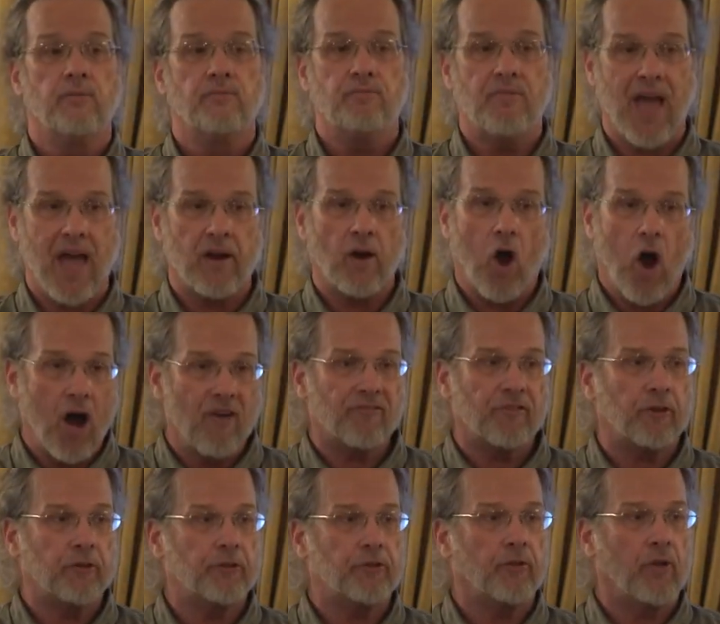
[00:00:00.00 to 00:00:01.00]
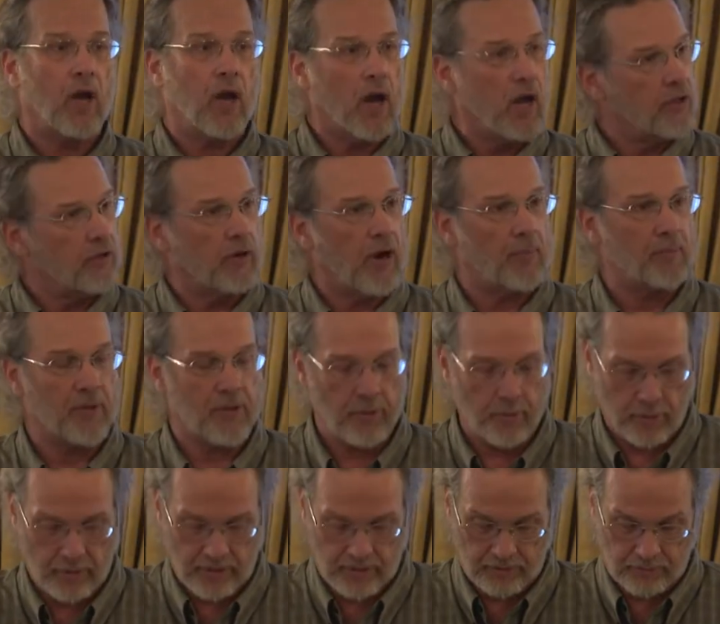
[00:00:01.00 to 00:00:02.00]
that offers other
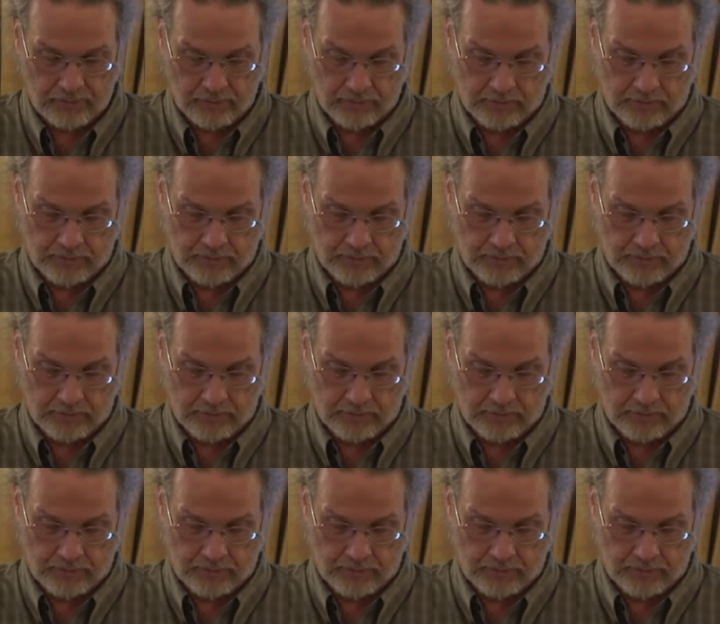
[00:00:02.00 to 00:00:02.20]
opportunities.